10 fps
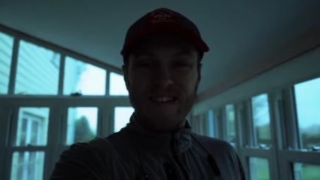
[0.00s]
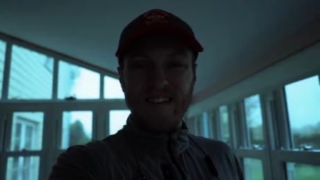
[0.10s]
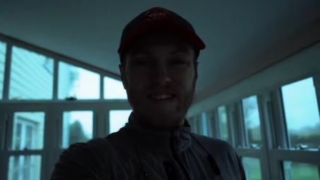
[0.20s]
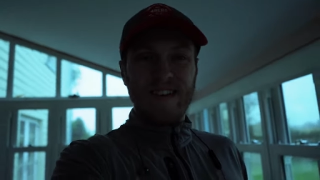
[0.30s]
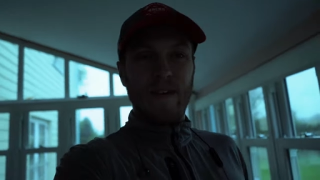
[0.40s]

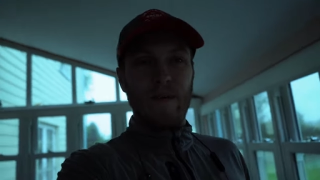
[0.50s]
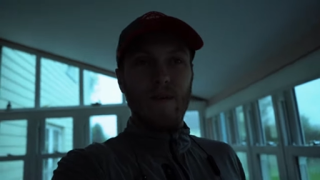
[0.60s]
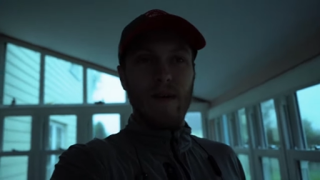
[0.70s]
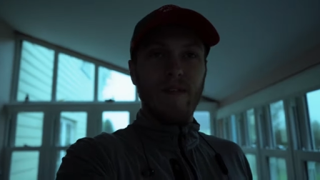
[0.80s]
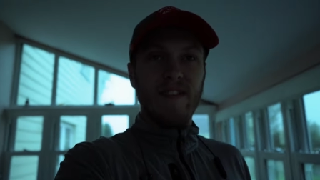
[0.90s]

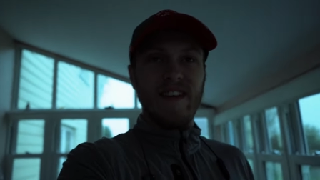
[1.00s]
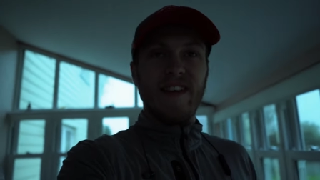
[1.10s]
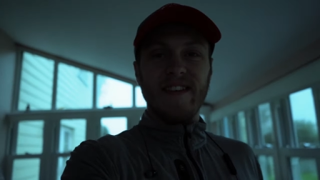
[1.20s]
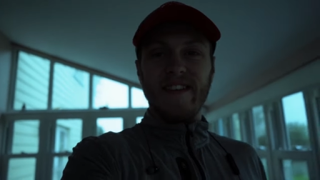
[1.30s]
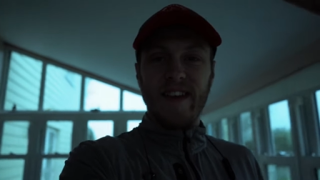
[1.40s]
So obviously
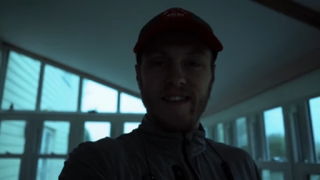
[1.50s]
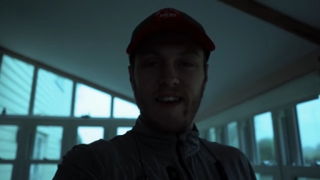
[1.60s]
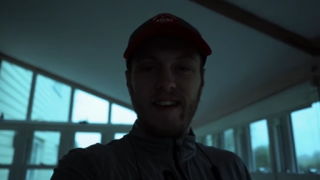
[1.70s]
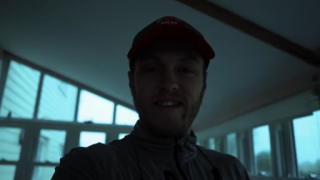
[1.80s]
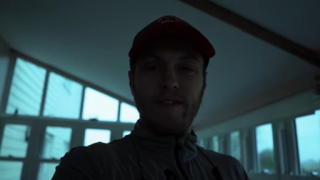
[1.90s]
yesterday's
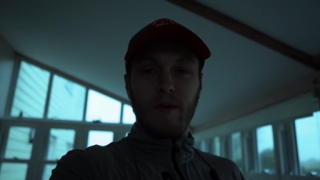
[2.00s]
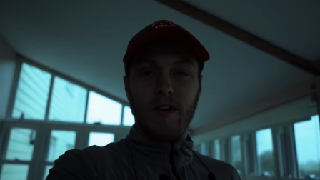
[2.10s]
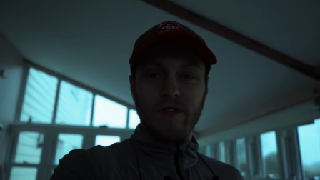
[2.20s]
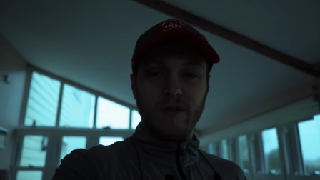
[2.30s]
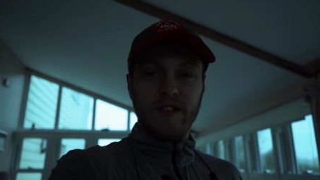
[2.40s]
eighteen
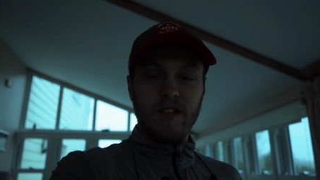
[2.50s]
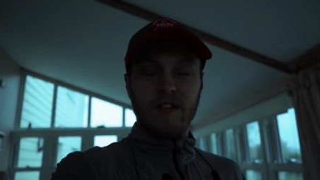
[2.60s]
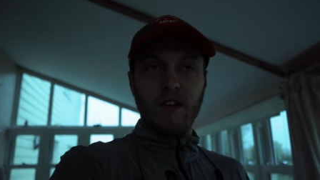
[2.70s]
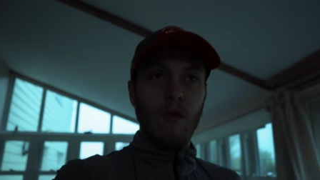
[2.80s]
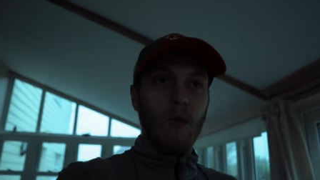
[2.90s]
miles went
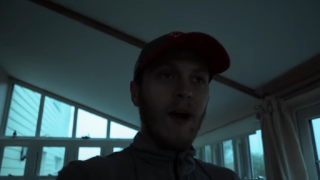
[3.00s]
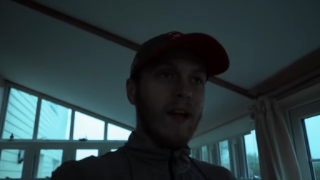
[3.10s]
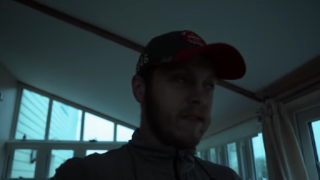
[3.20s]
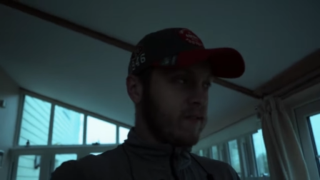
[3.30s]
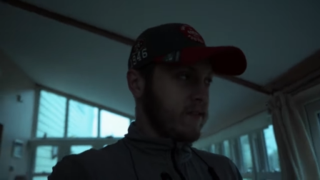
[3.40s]
so
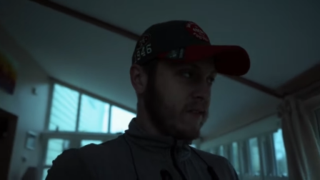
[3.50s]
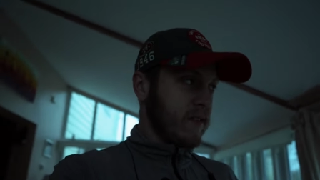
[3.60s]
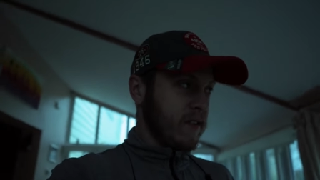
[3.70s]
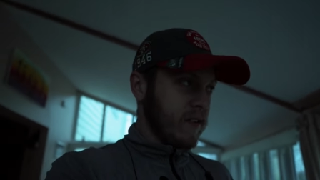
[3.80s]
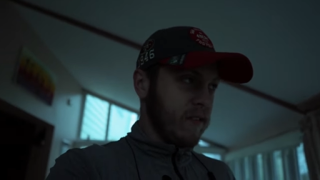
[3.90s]
well,
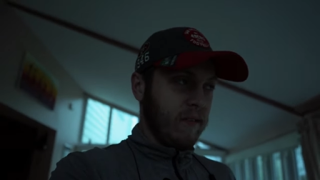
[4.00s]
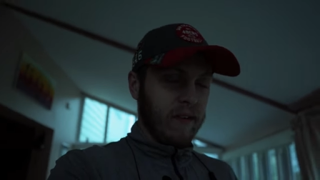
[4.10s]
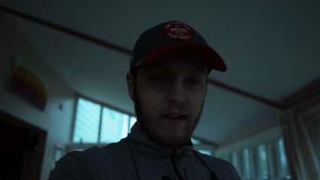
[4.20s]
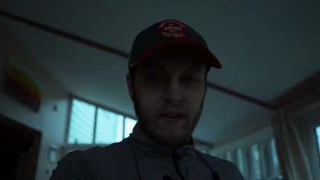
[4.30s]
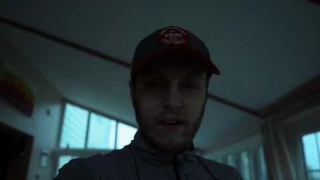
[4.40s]

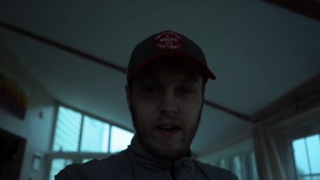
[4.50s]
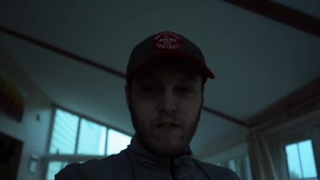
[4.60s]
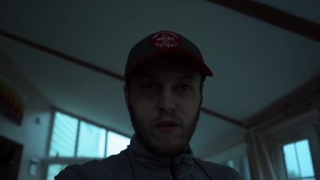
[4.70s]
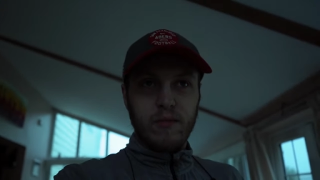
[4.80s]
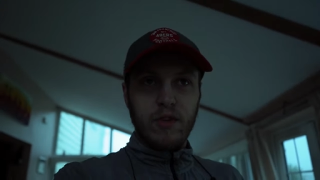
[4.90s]
where I
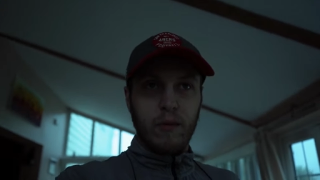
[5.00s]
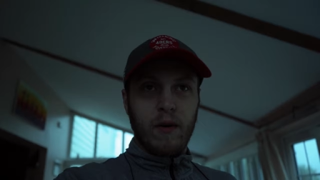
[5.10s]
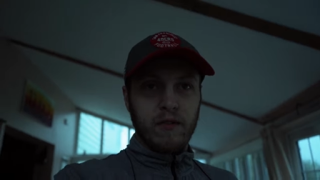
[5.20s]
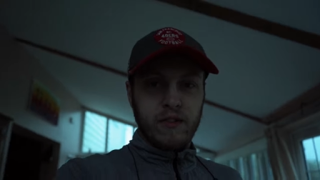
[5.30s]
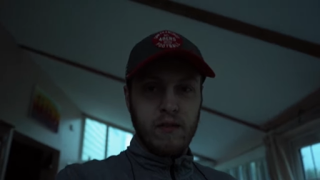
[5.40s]
gave up two
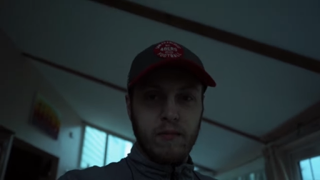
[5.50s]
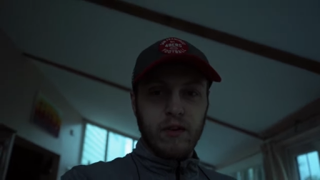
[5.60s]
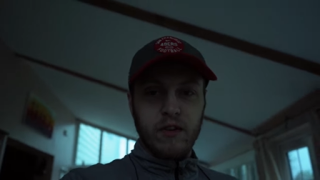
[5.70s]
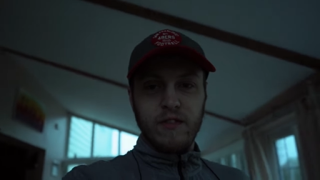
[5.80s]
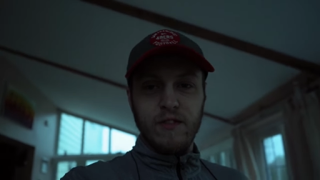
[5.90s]
miles in
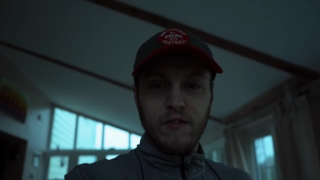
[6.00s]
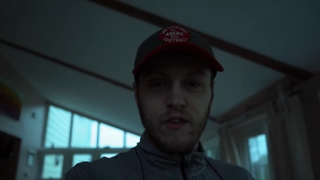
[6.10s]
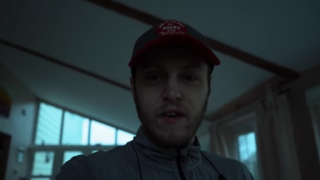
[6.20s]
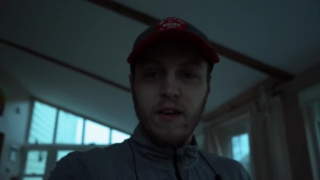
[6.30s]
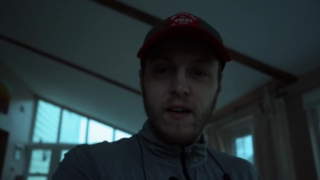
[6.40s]
because of
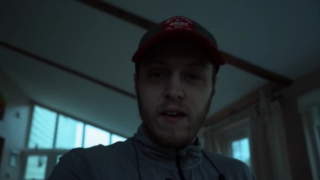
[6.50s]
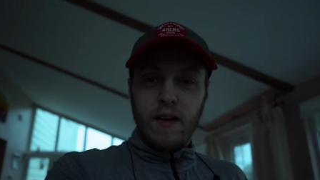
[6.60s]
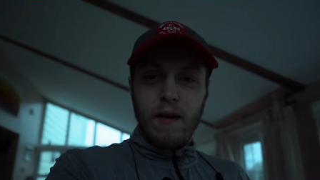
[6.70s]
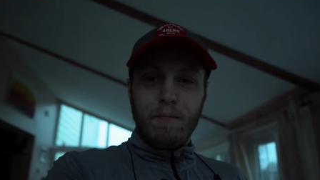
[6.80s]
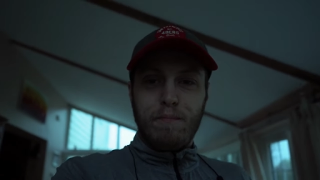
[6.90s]

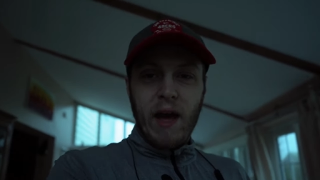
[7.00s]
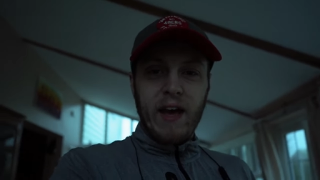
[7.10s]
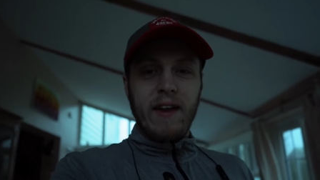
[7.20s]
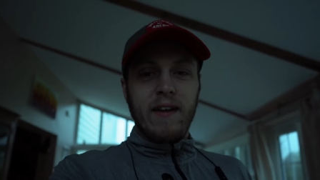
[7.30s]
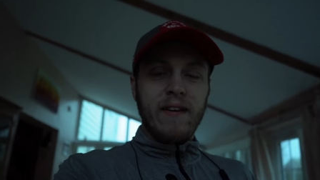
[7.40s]

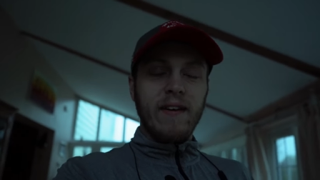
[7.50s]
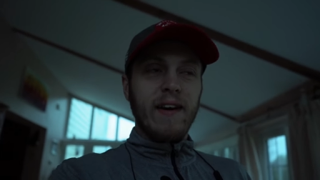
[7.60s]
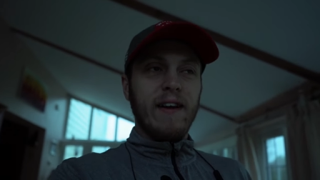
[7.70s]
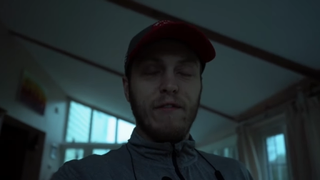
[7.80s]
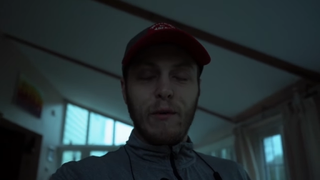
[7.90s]
pain
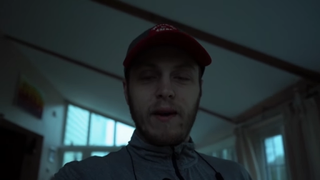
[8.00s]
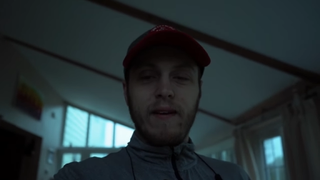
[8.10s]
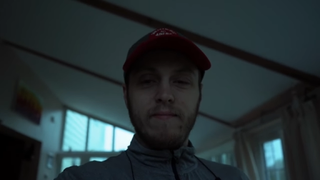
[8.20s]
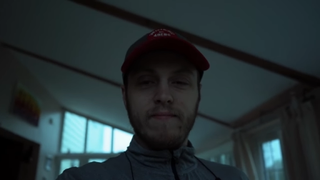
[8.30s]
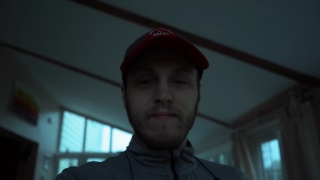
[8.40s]
everywhere.